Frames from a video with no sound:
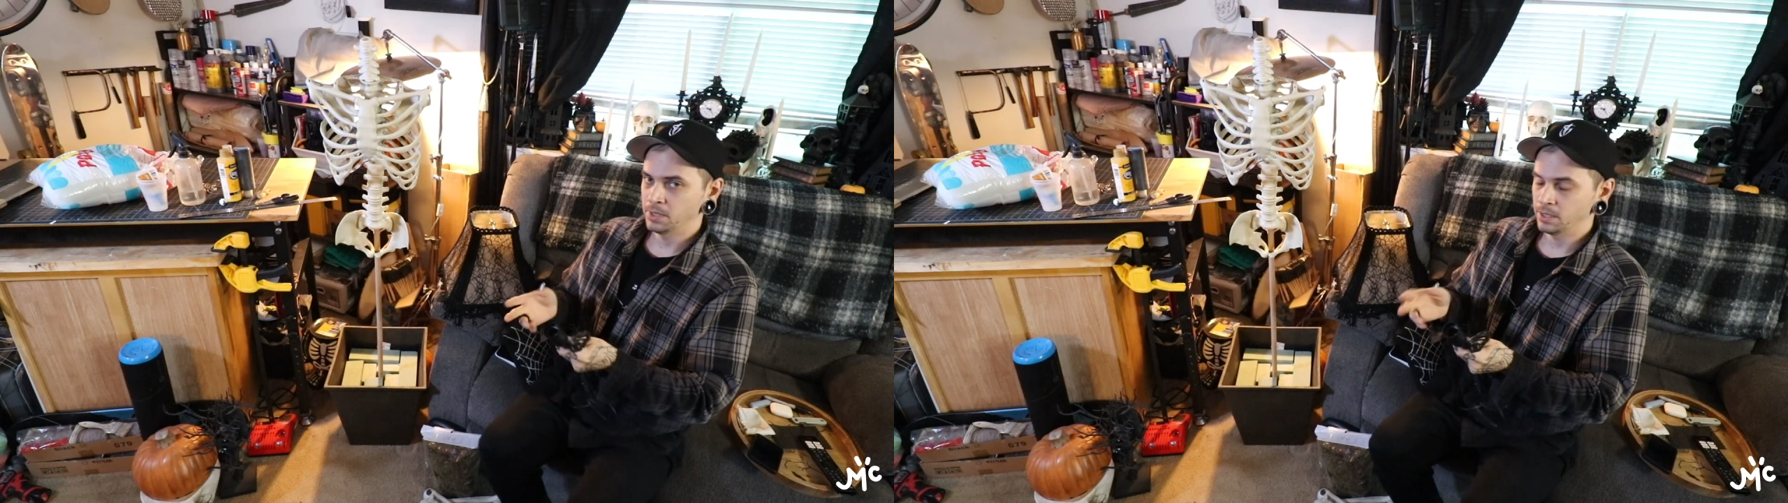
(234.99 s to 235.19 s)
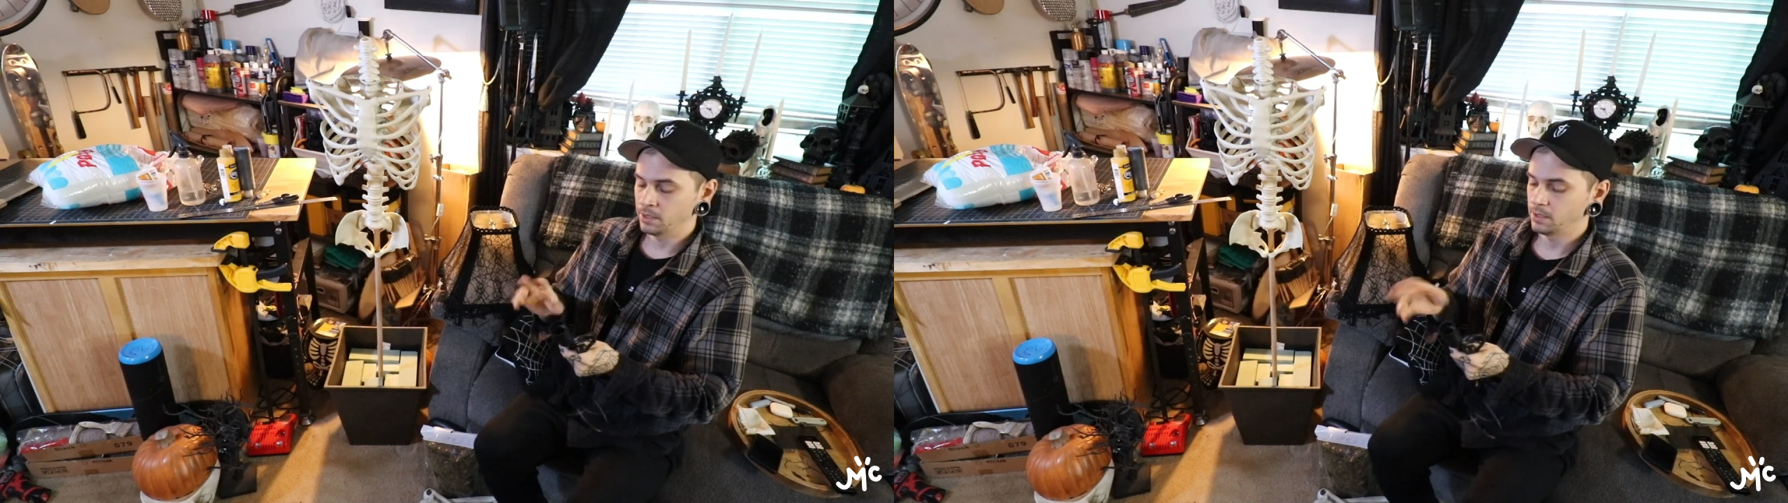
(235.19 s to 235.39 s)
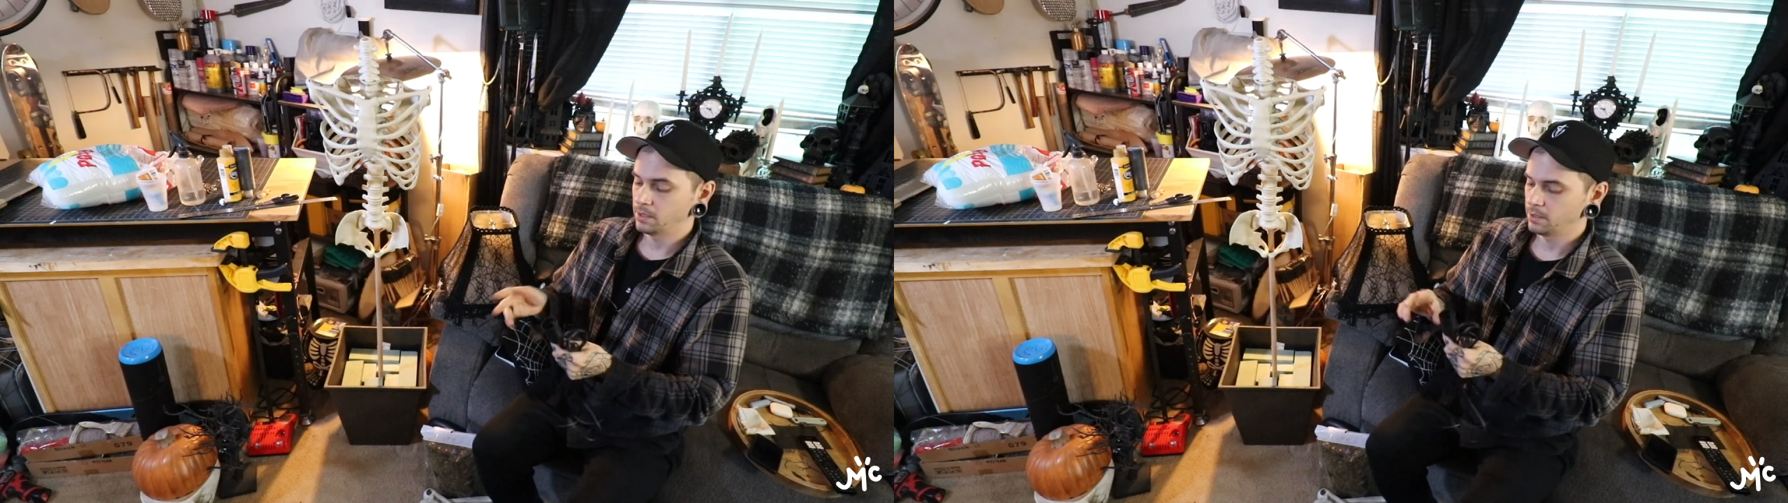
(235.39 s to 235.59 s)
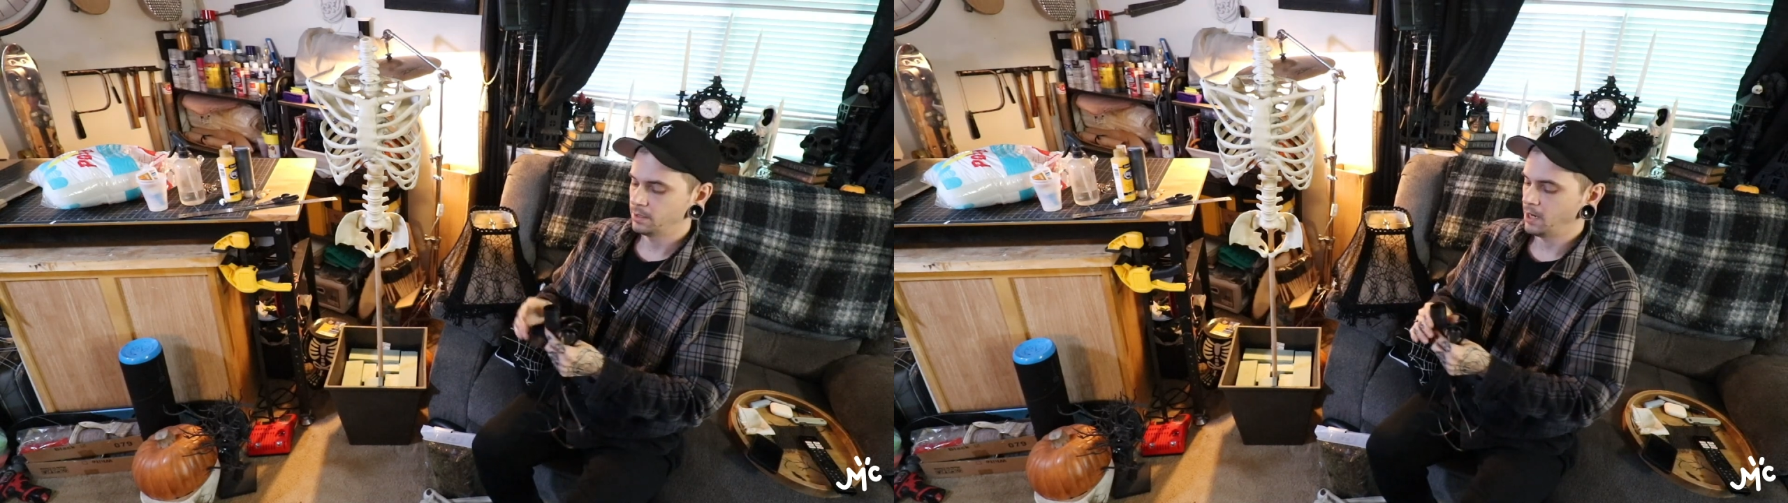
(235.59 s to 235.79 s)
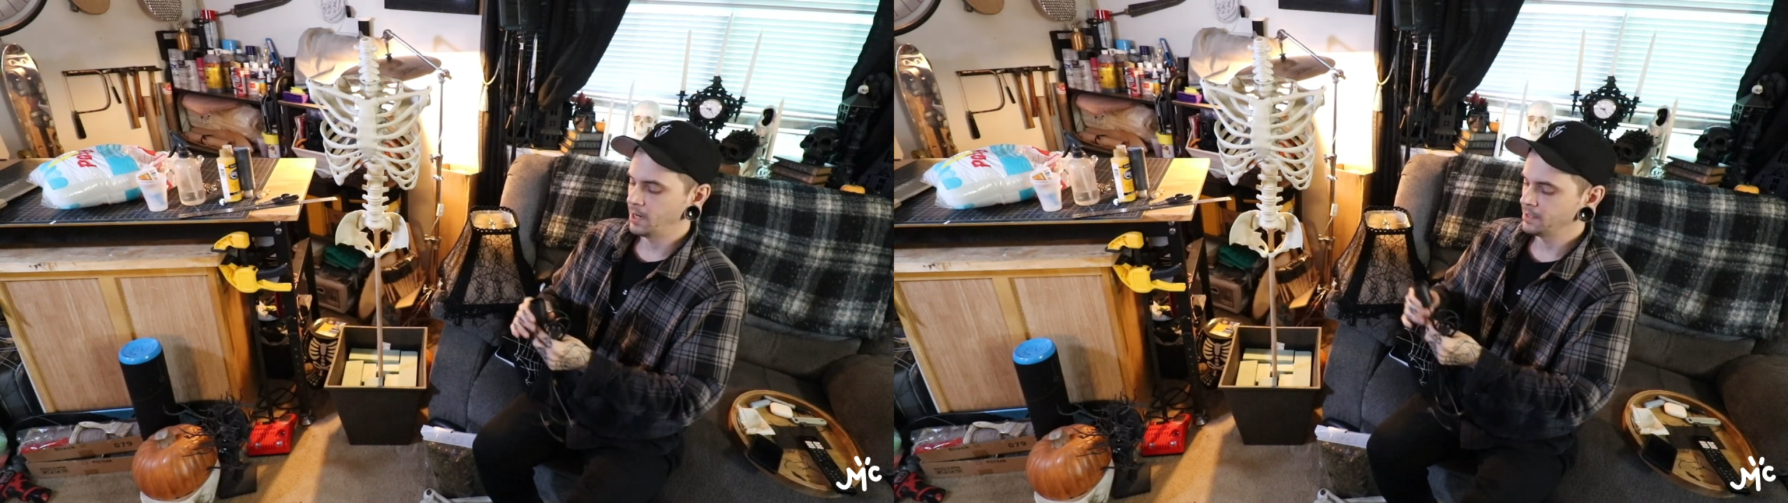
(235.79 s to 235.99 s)
be
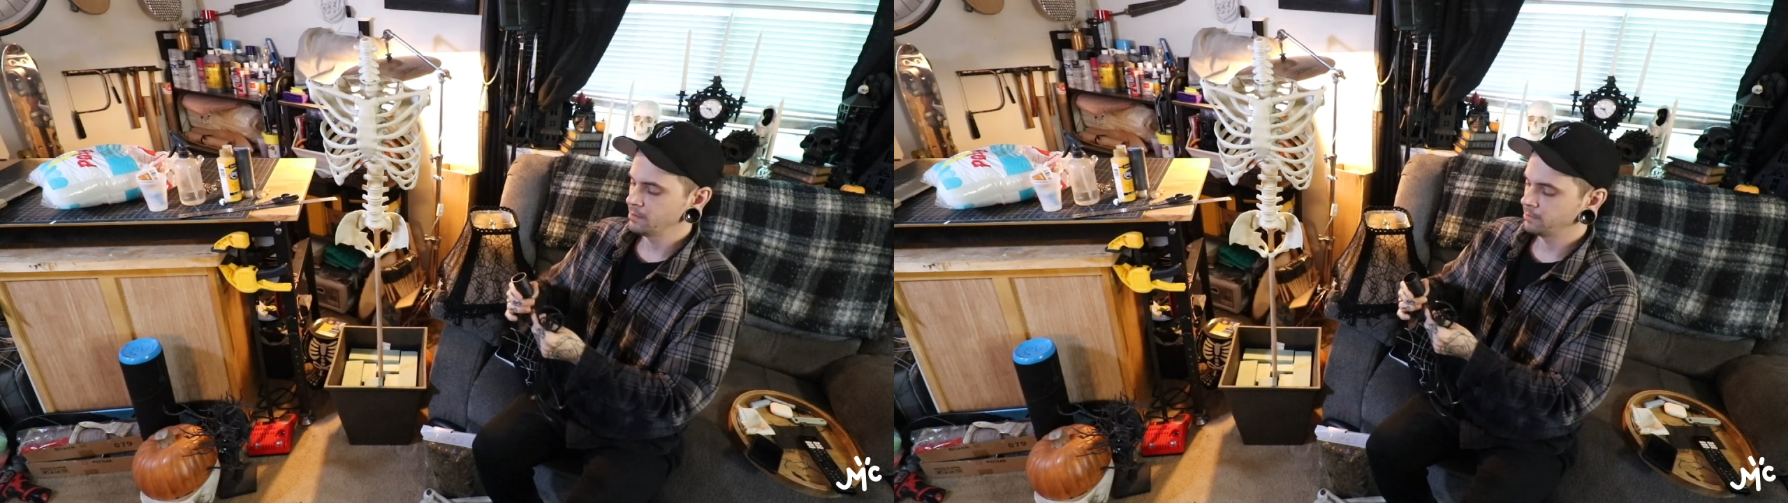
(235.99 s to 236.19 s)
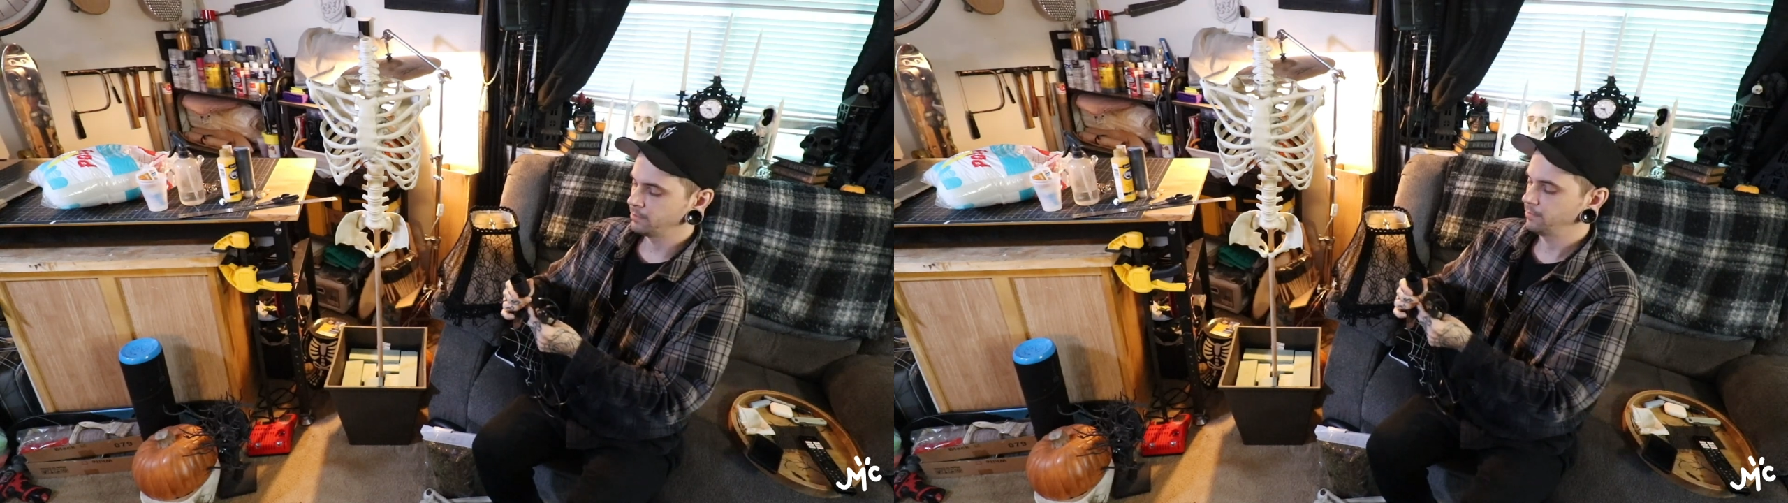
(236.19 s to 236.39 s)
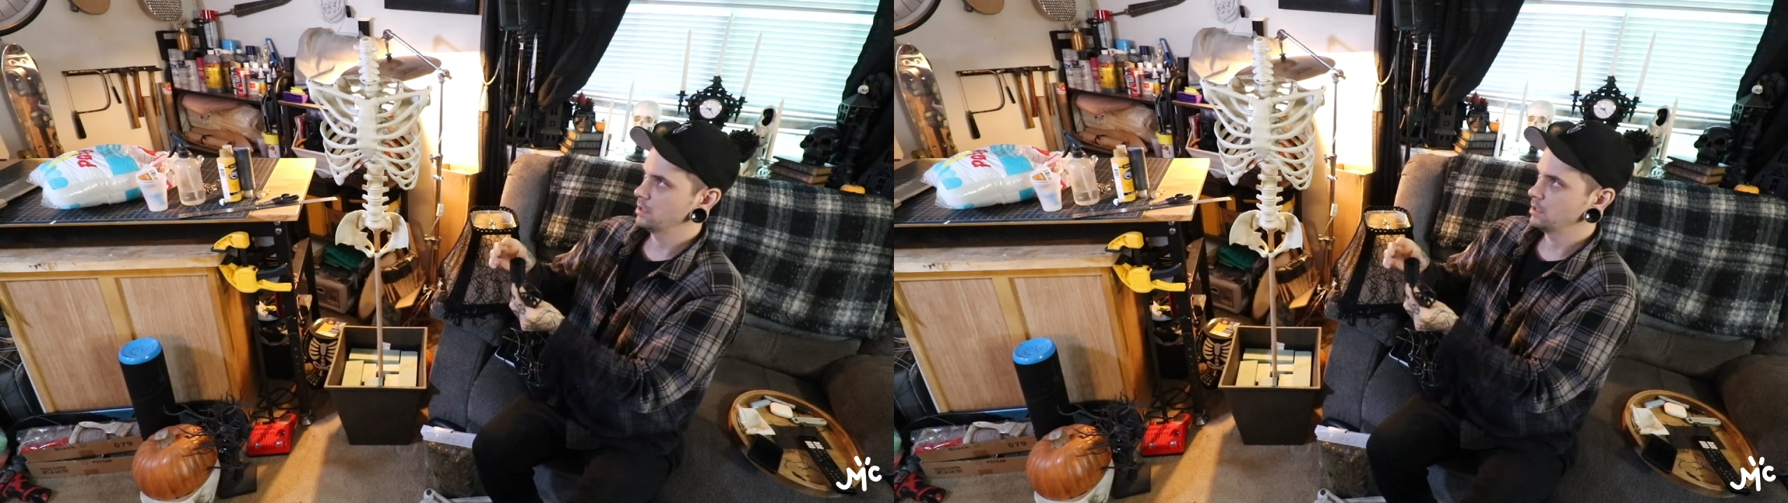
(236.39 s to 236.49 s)
kind of